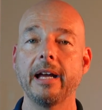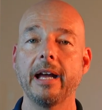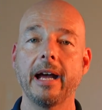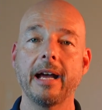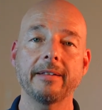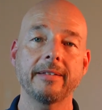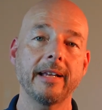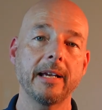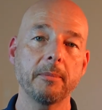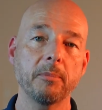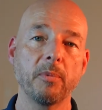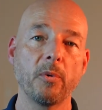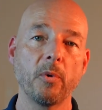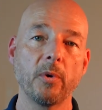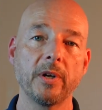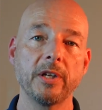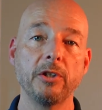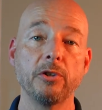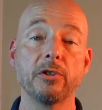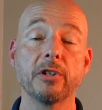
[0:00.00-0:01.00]
At that
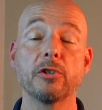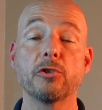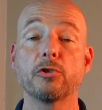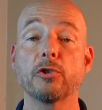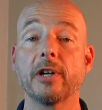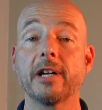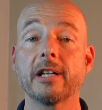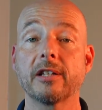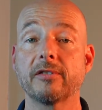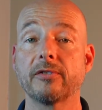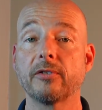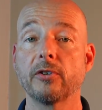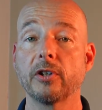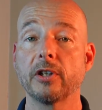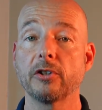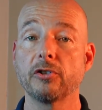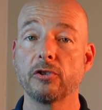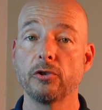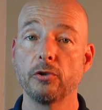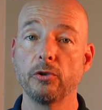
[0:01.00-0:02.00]
point, you can transfer
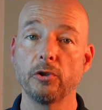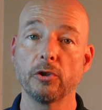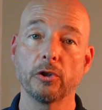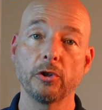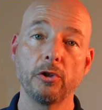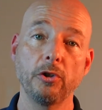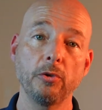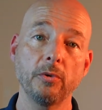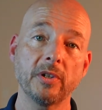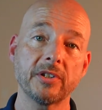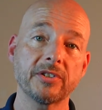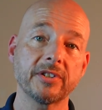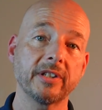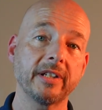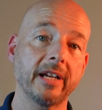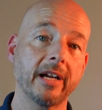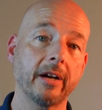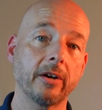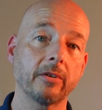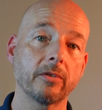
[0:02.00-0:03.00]
it to your US
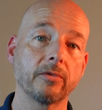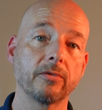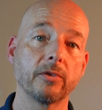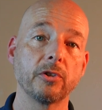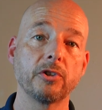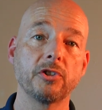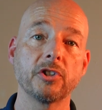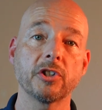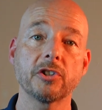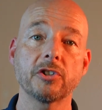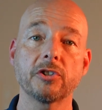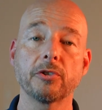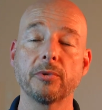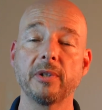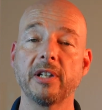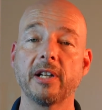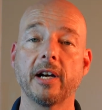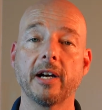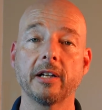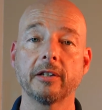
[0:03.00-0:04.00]
account for just
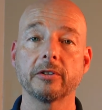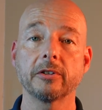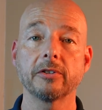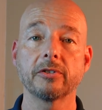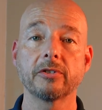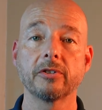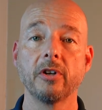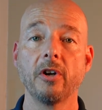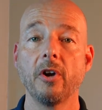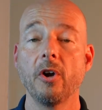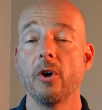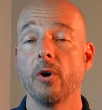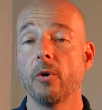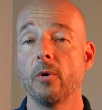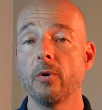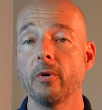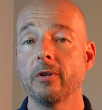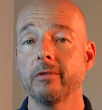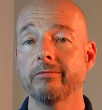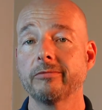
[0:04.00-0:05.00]
$3,
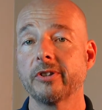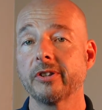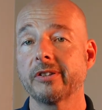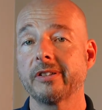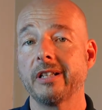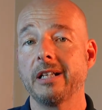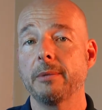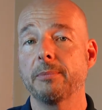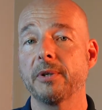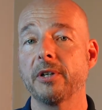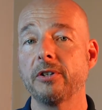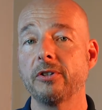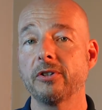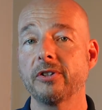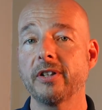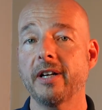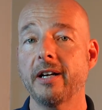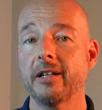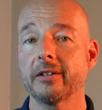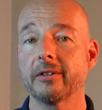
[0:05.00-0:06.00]
or just keep it in your
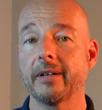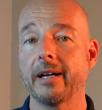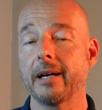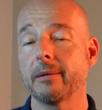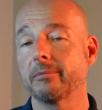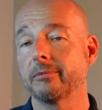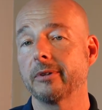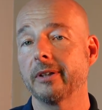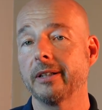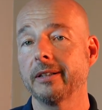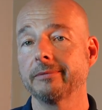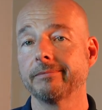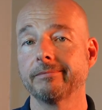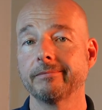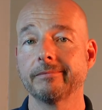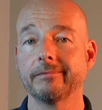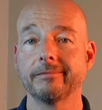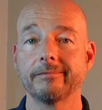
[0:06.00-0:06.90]
Dollar App, right?